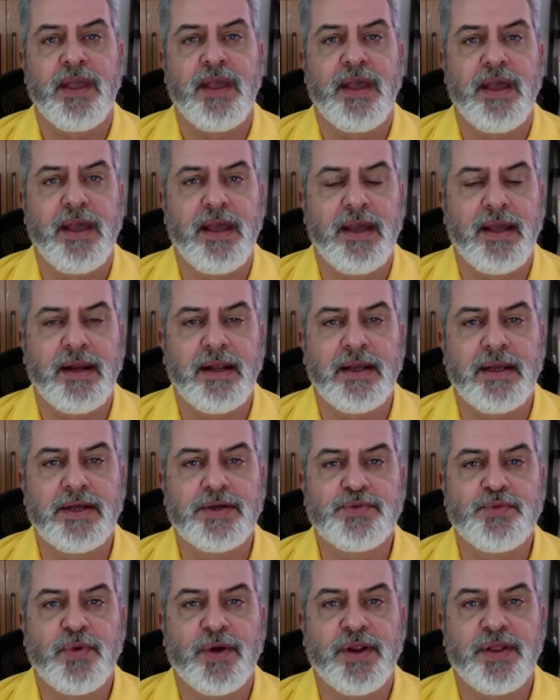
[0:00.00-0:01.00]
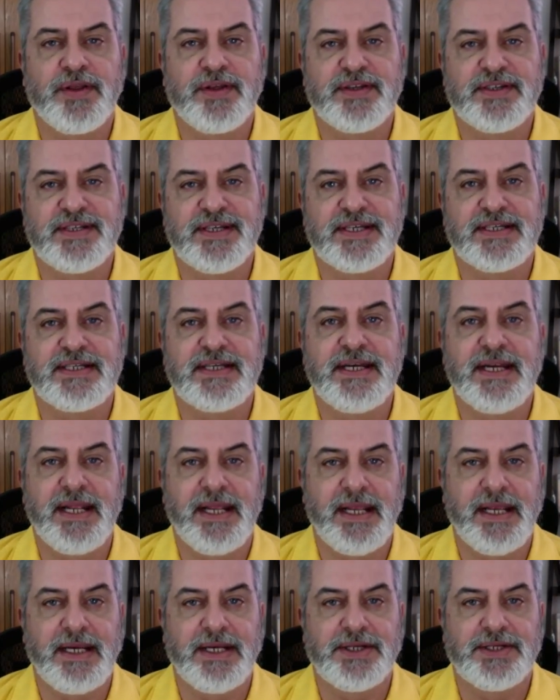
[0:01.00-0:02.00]
it is one of the six
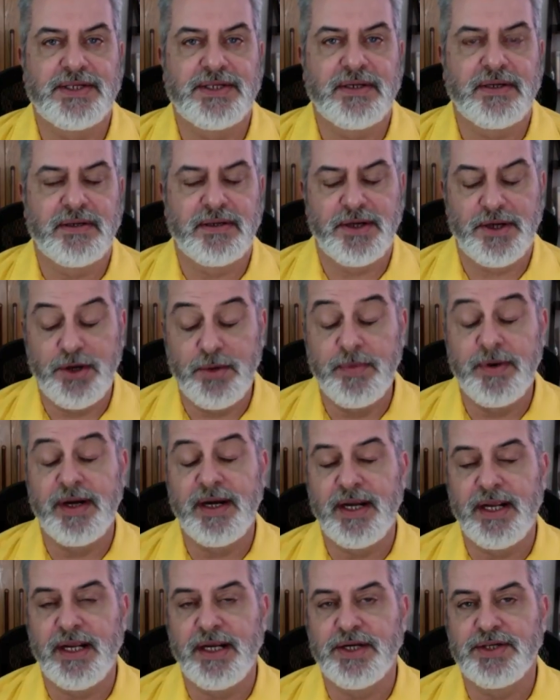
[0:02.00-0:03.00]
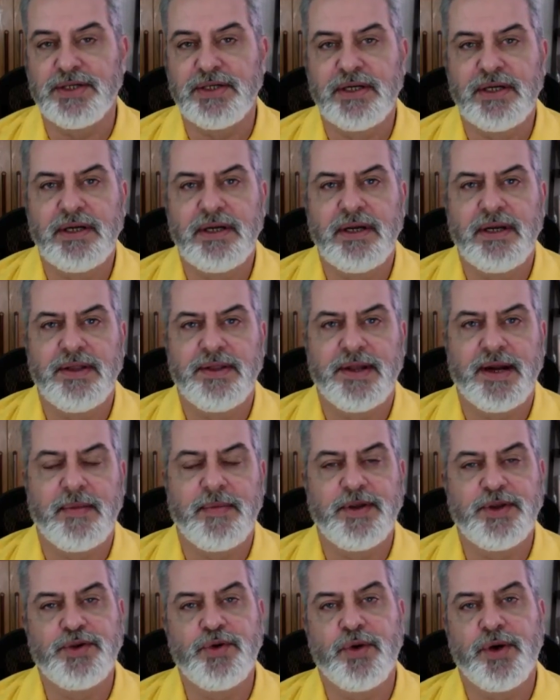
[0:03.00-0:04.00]
needs, human needs, that
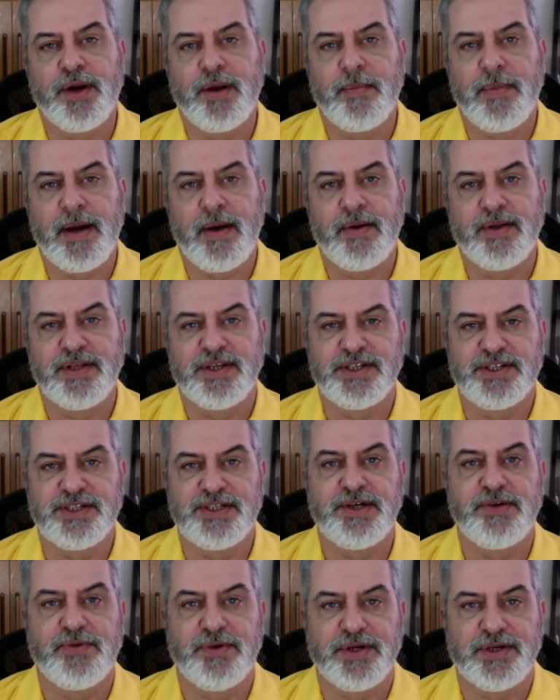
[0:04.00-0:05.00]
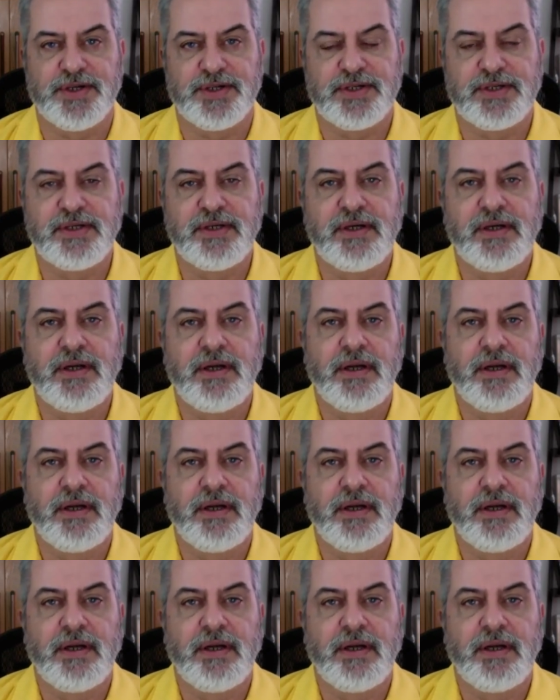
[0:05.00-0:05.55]
I've been talking about in this series.